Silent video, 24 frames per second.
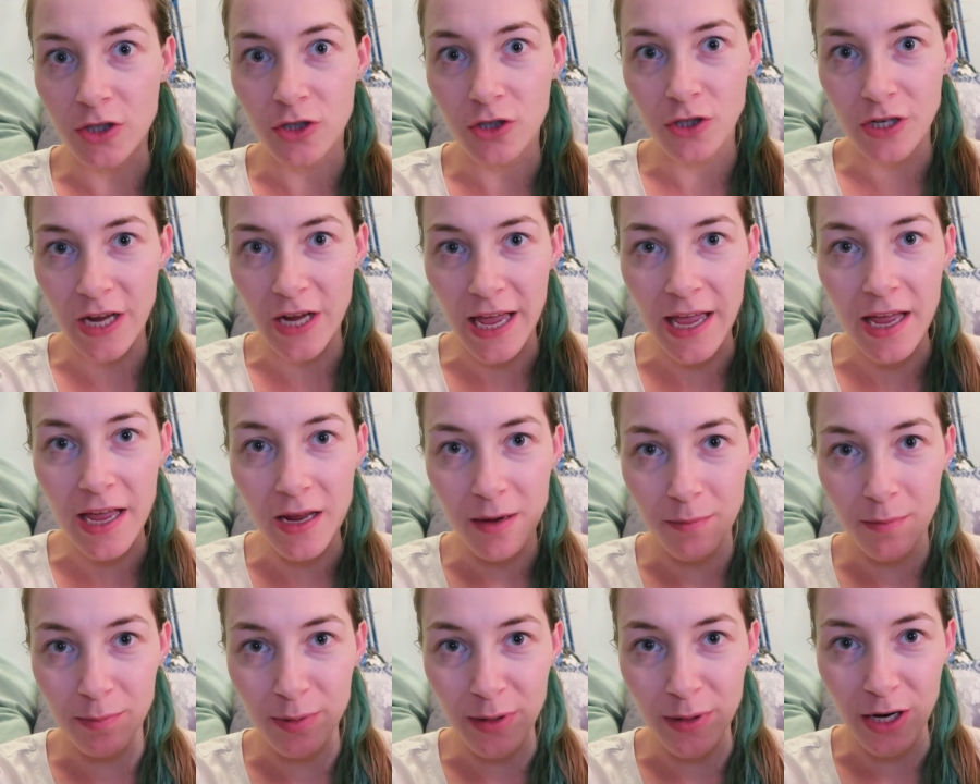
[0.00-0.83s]
today,
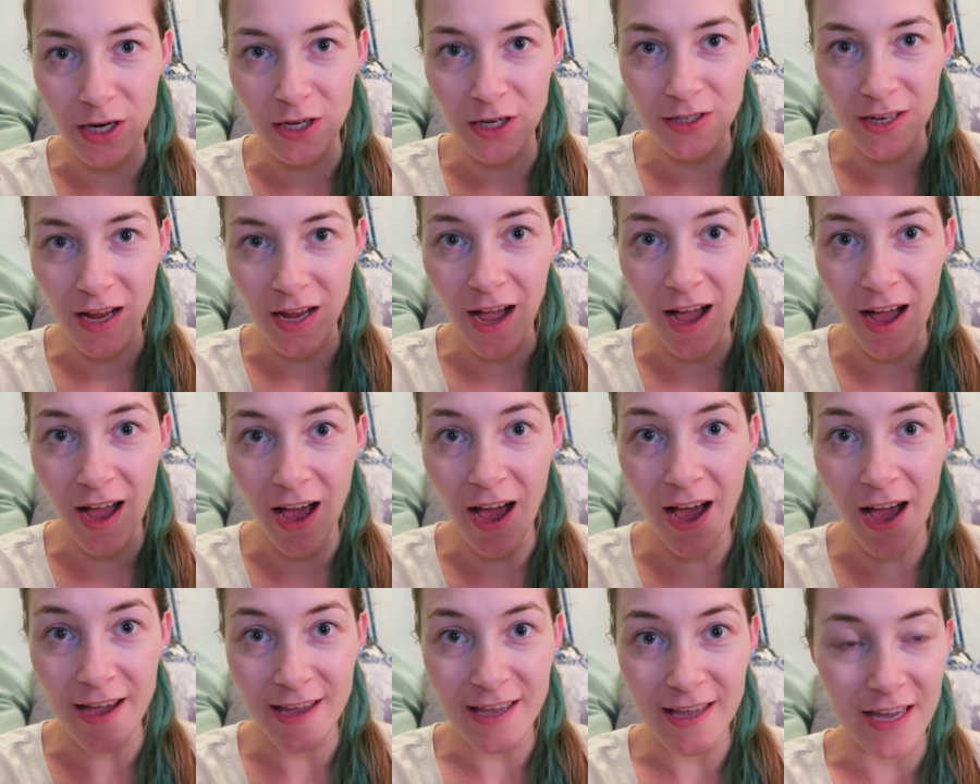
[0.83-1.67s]
but
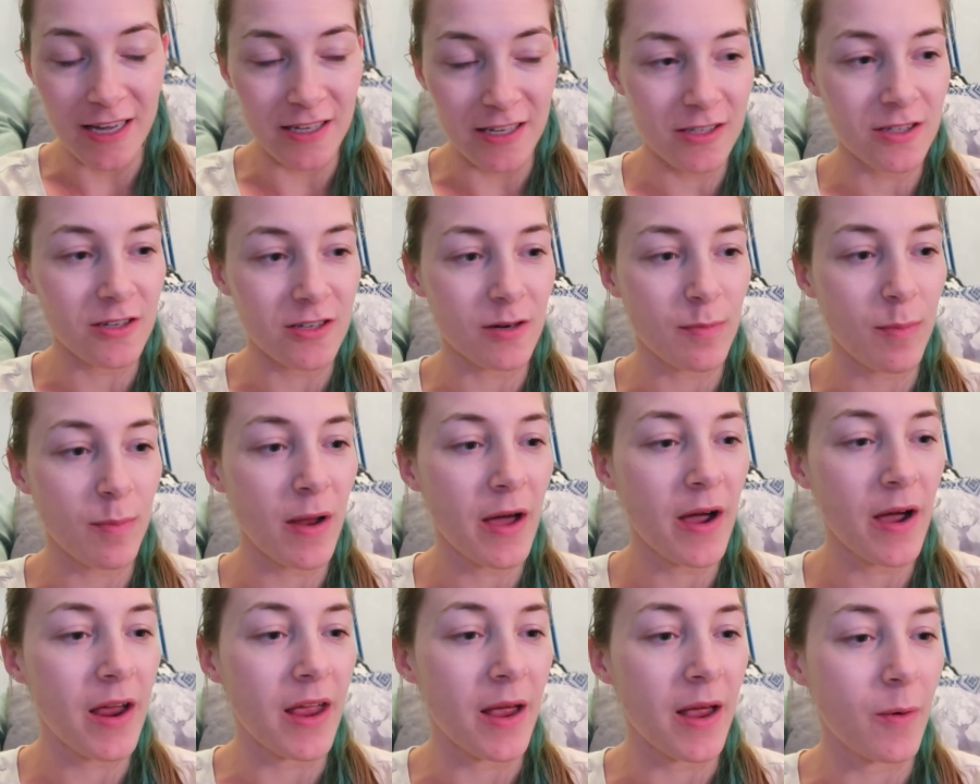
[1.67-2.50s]
I can start
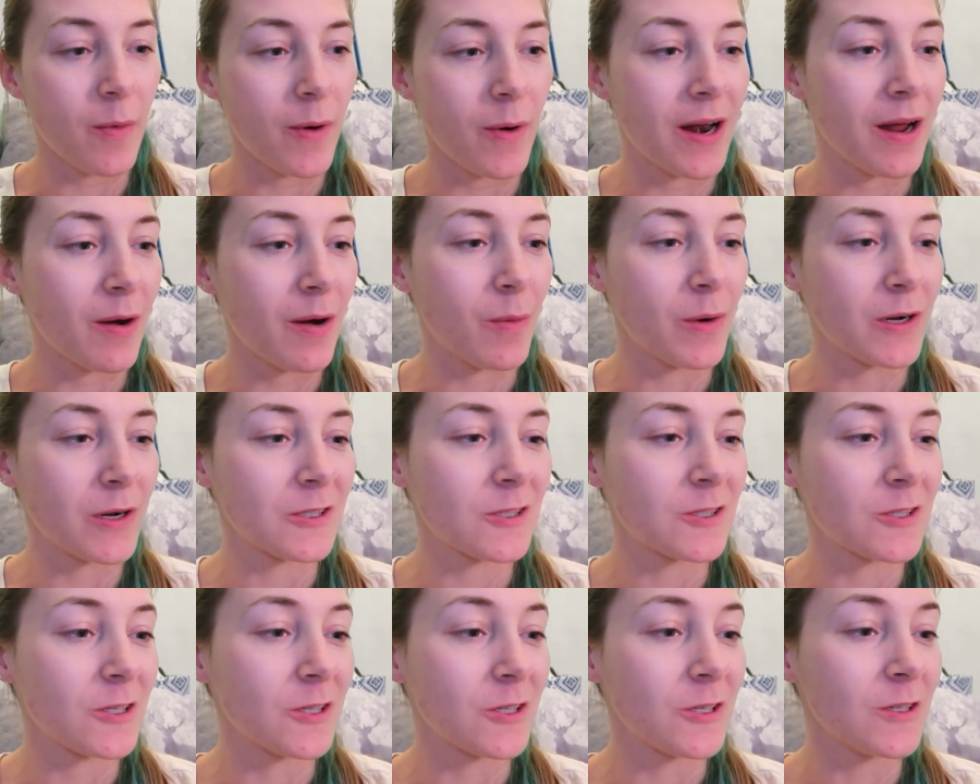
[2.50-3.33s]
plying when I want
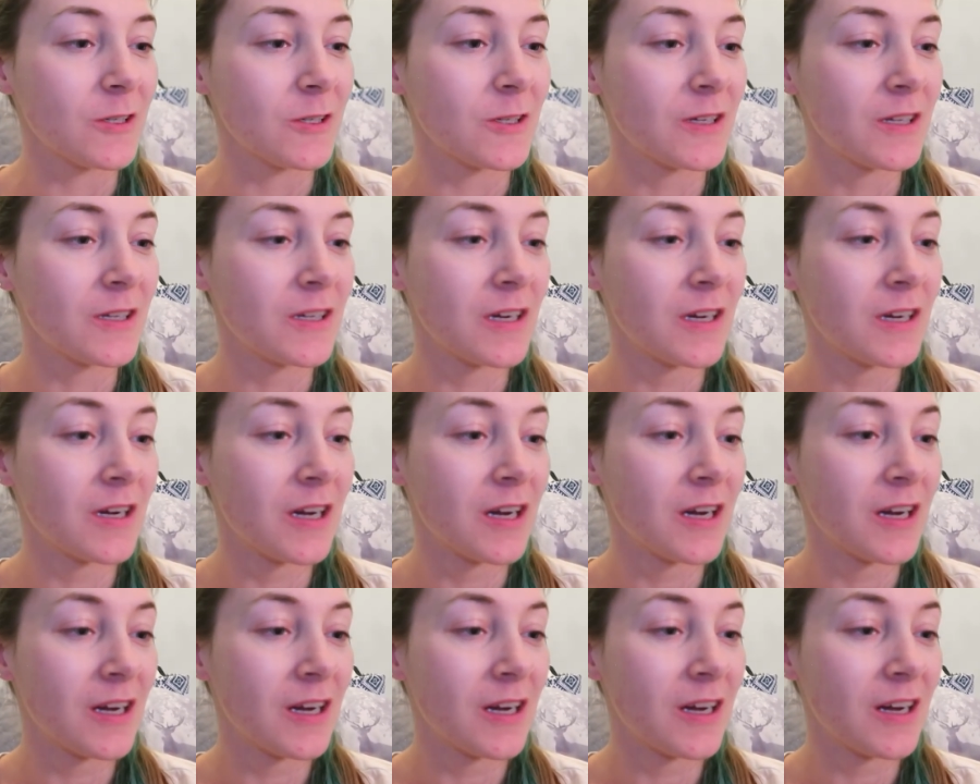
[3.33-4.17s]
to.
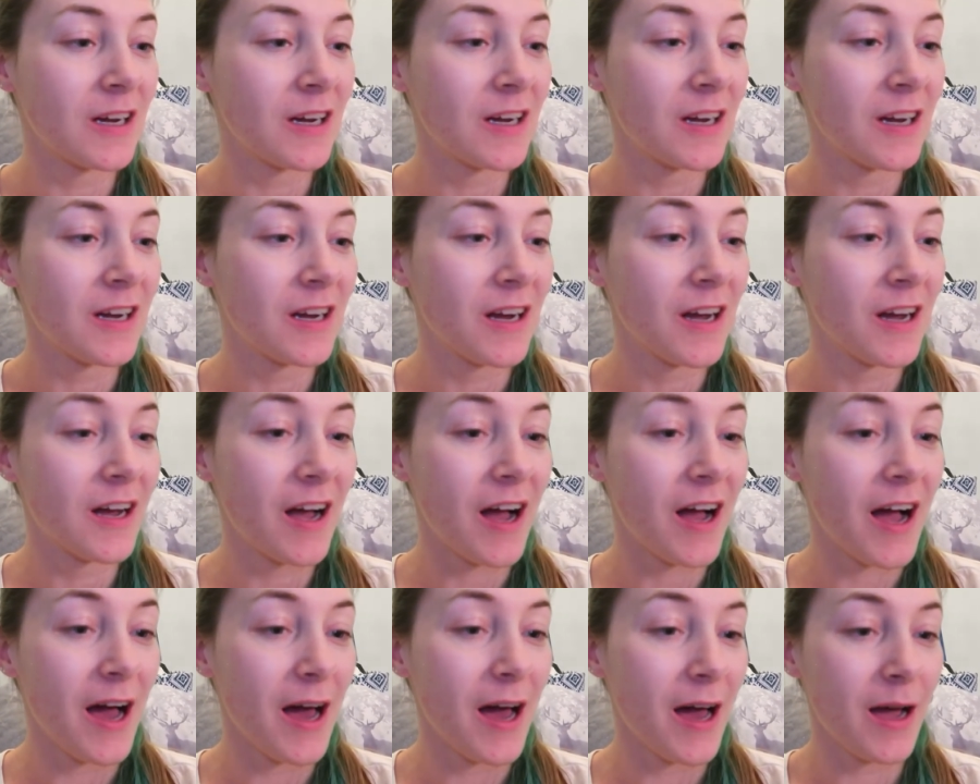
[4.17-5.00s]

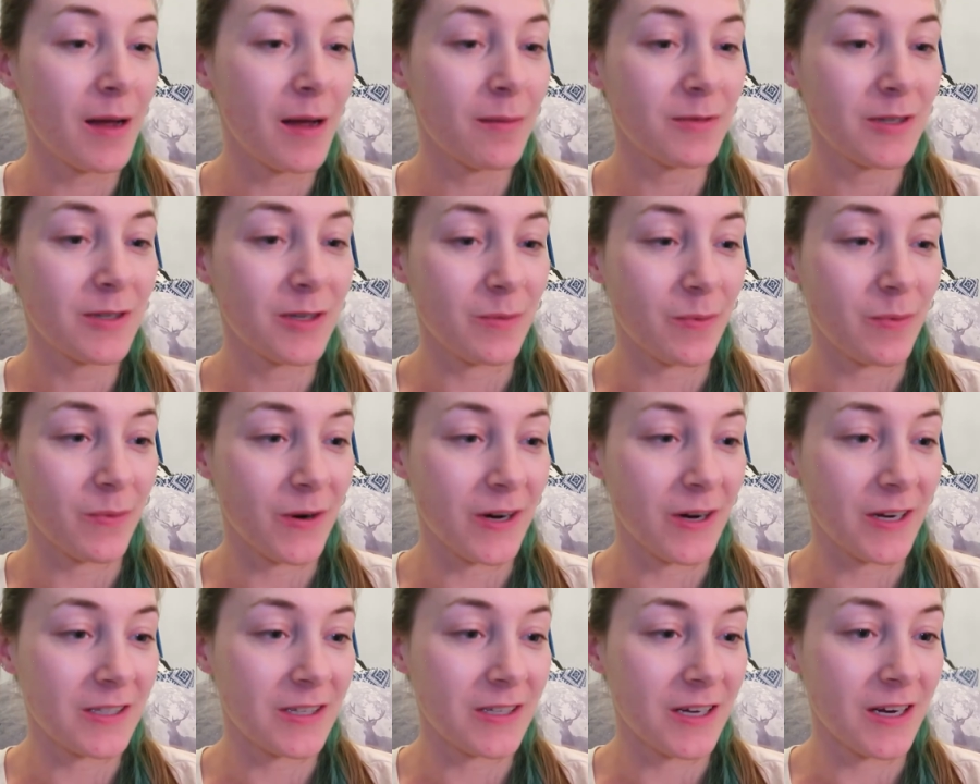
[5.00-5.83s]
I'm super
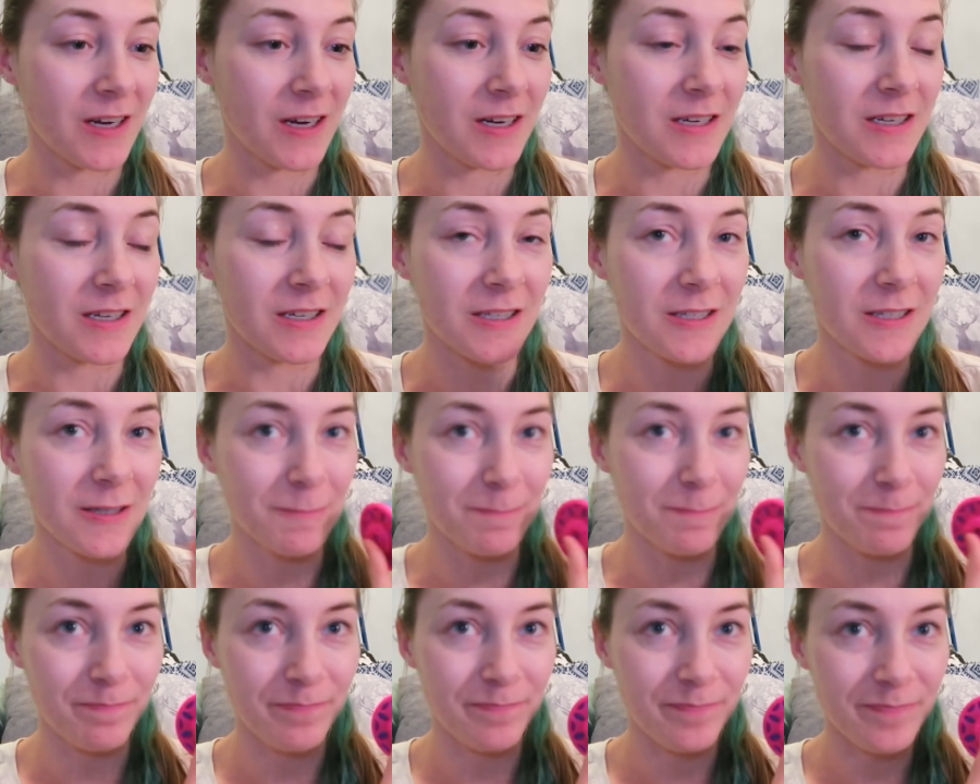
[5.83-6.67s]
excited.
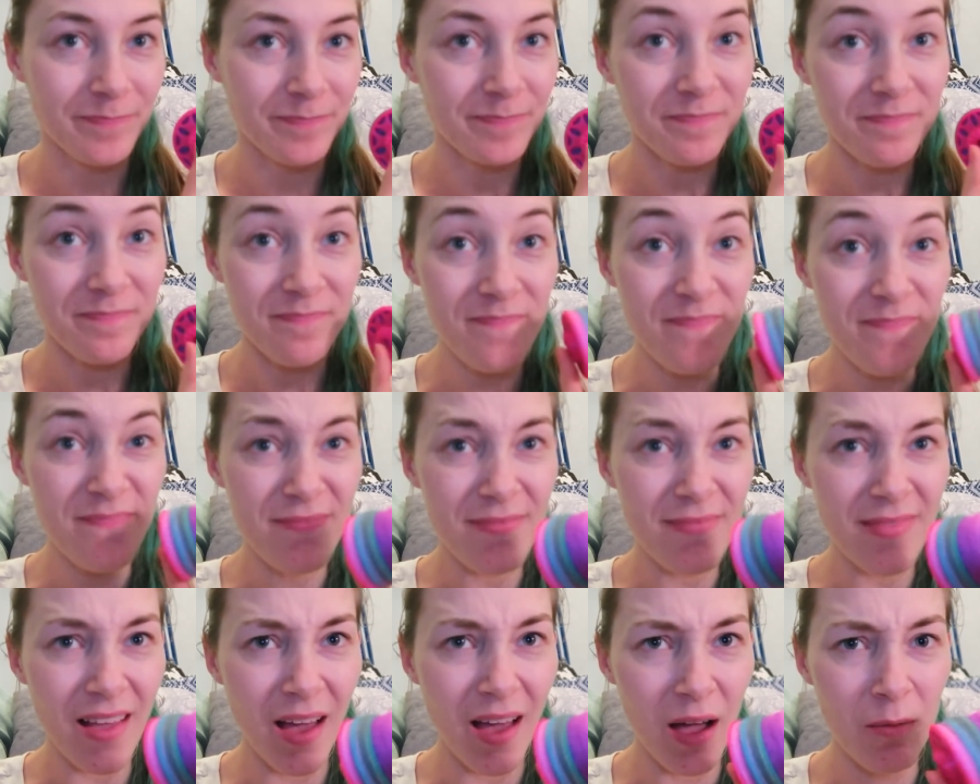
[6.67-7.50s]

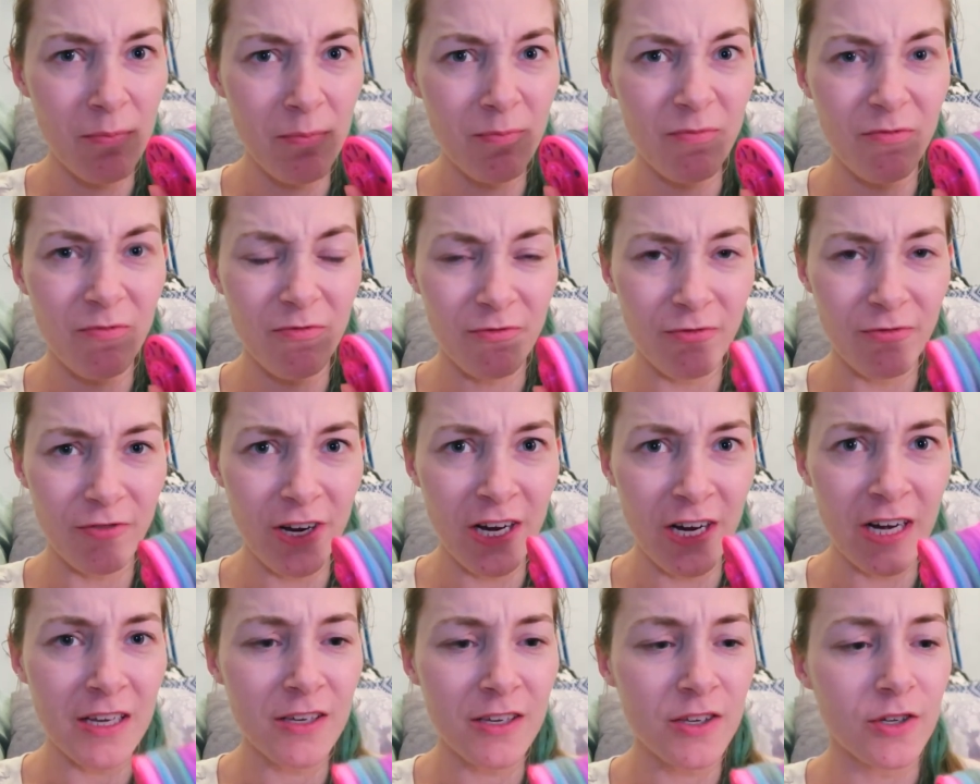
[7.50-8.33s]
I'm
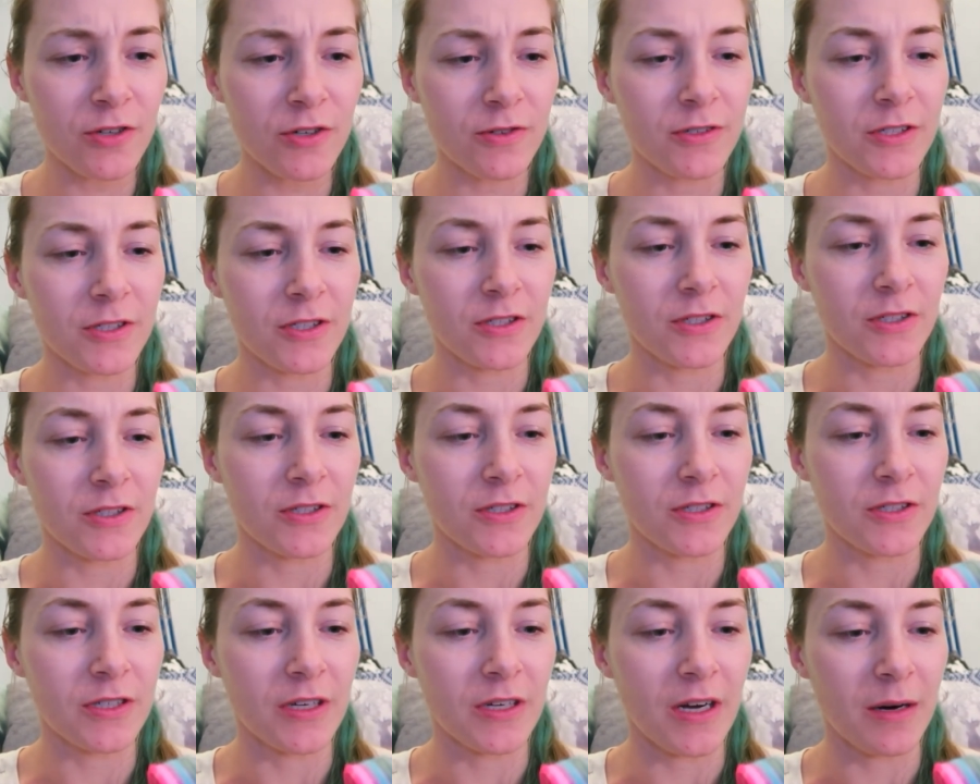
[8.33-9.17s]
really curious to
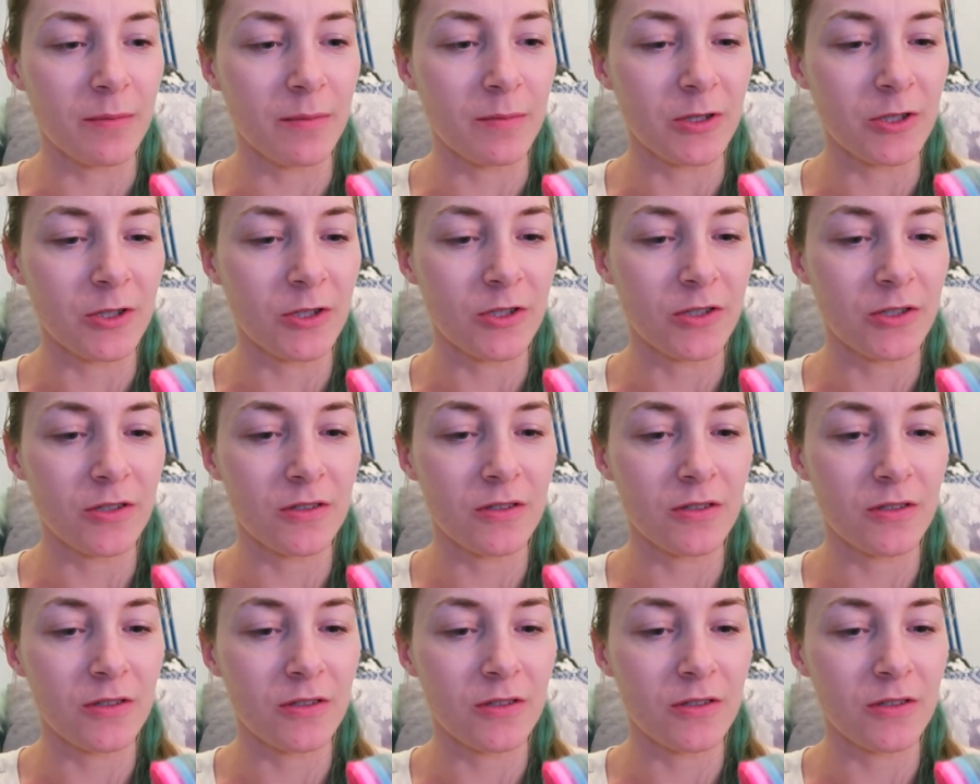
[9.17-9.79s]
see how much